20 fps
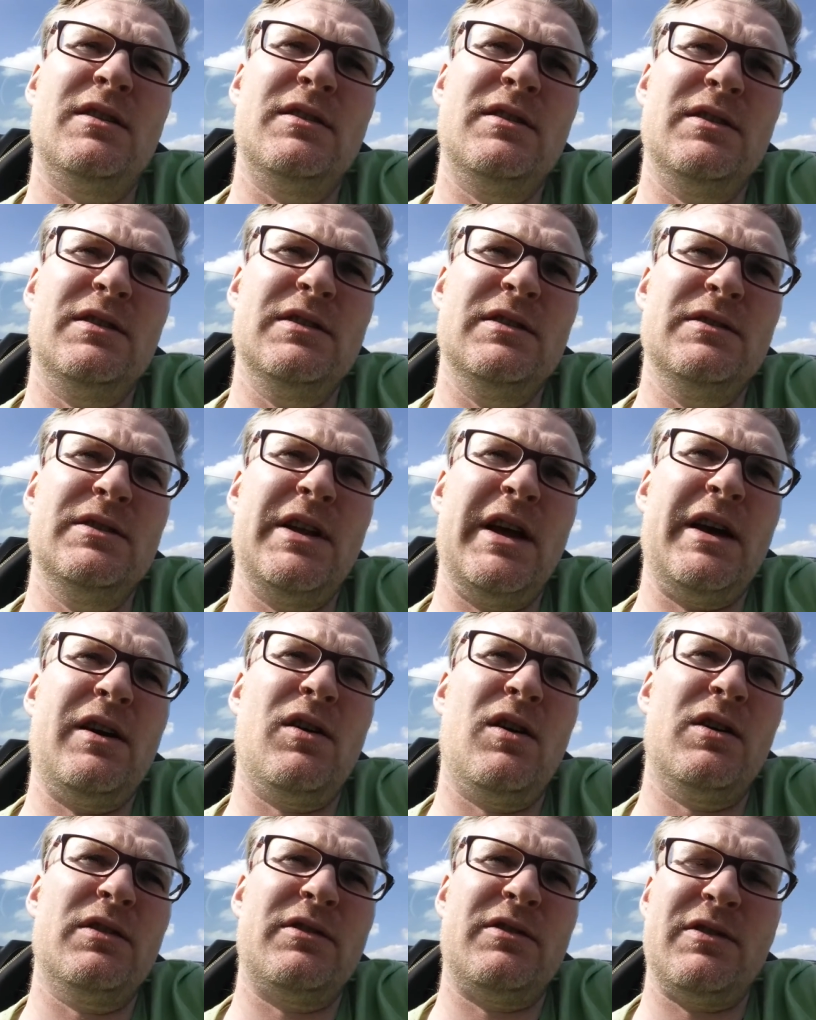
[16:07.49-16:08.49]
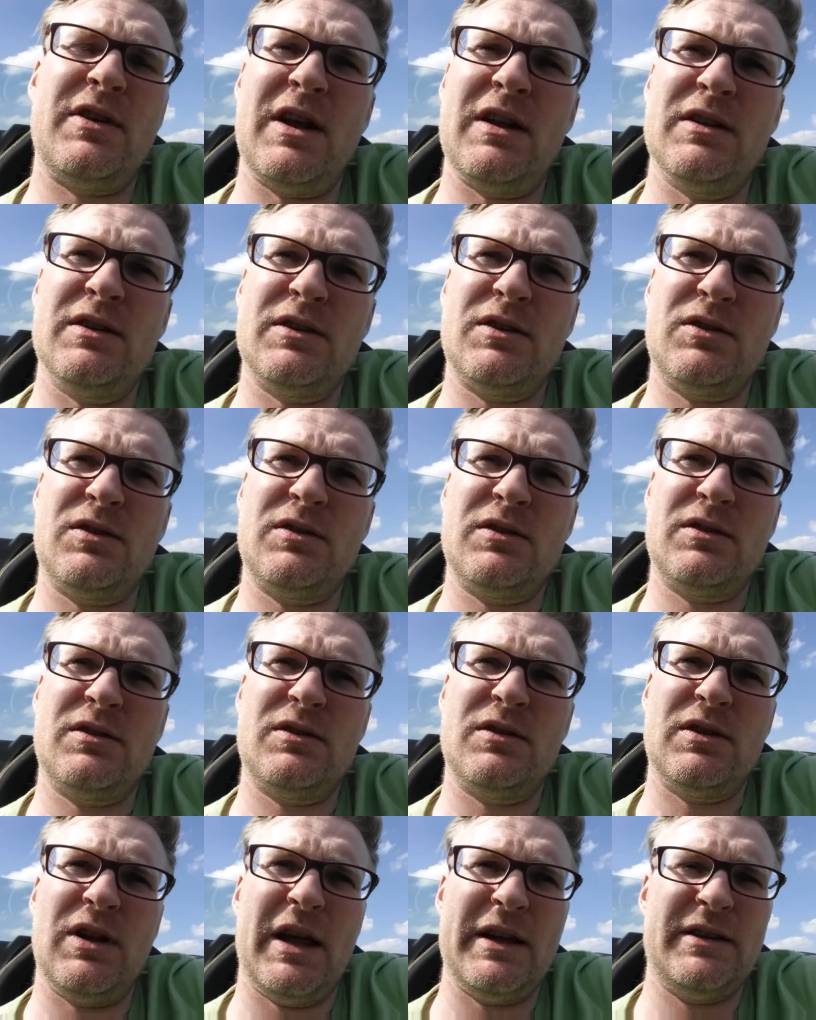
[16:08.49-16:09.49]
They can't sell the,
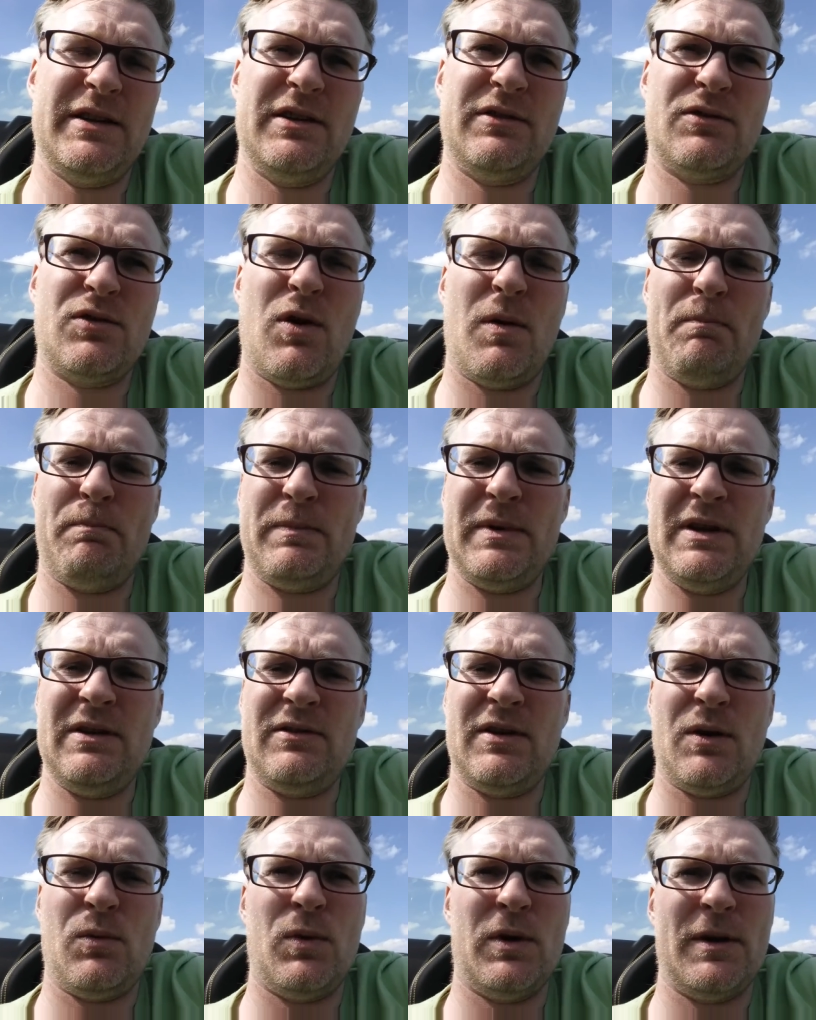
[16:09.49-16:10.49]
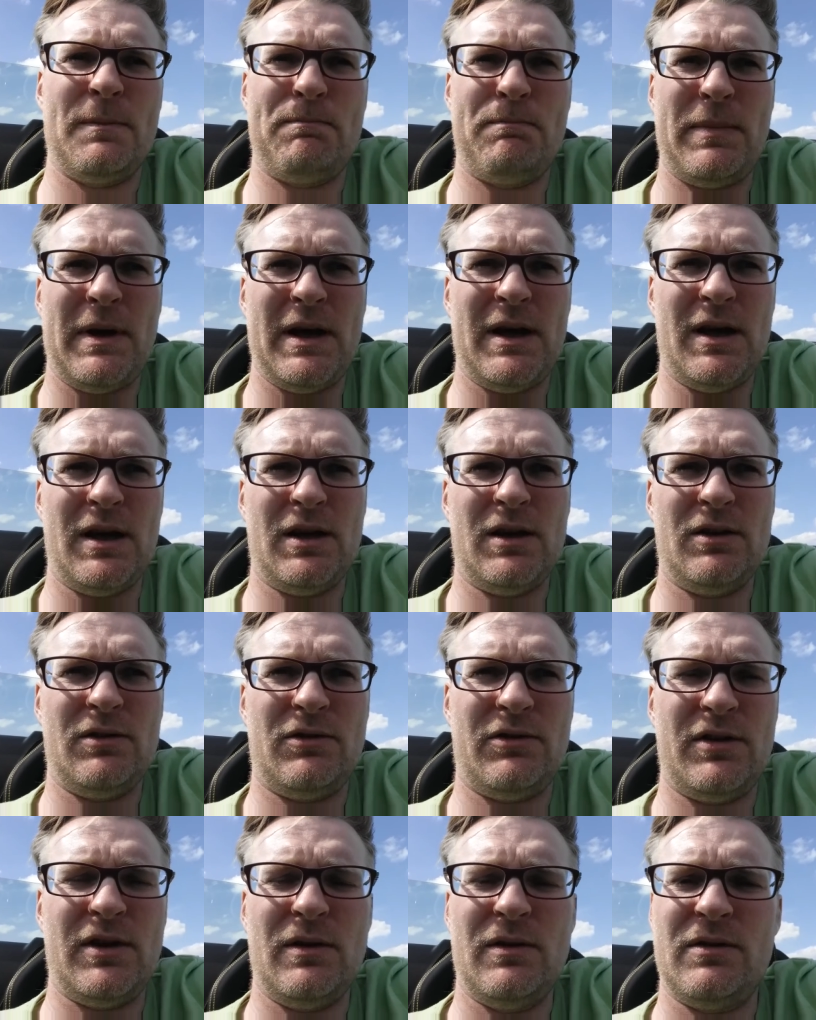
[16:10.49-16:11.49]
like these companies that want to pay
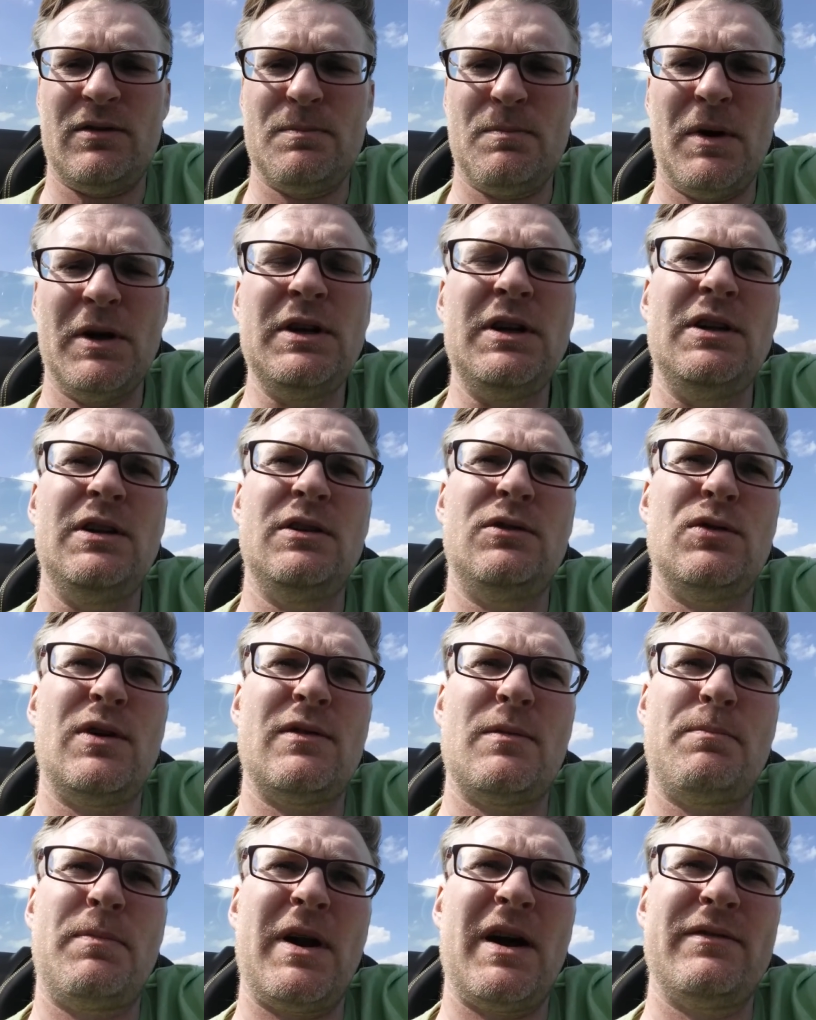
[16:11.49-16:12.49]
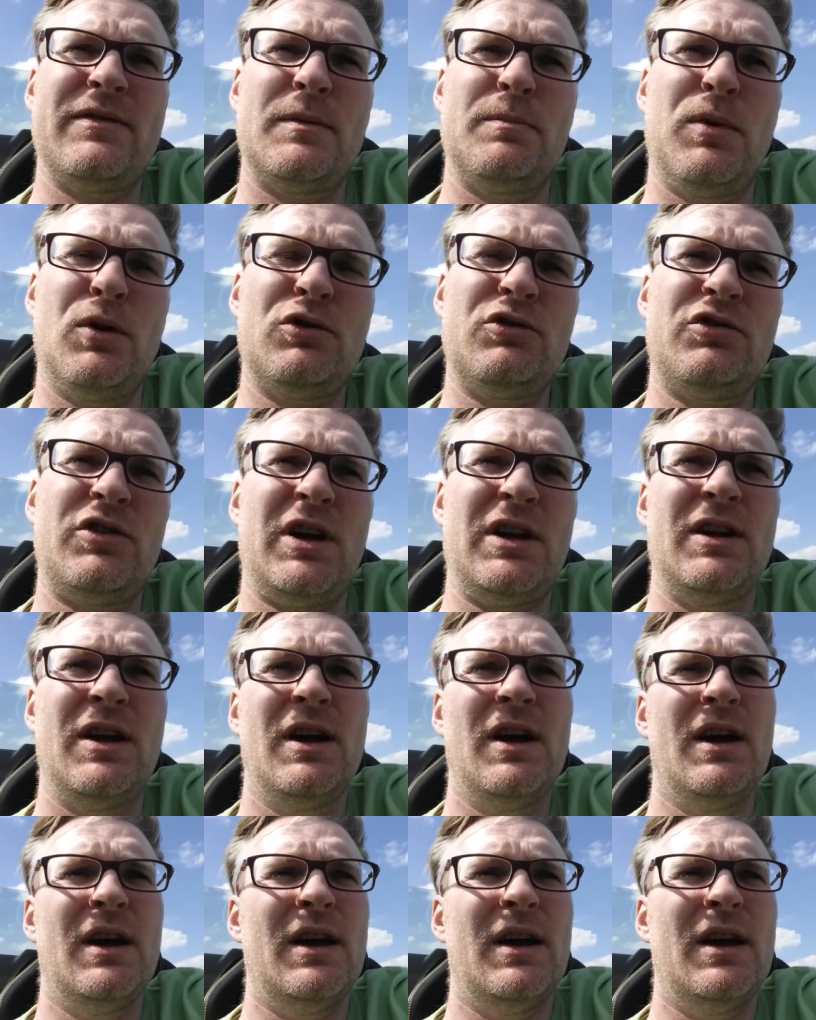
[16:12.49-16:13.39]
serious money to have a private blockchain,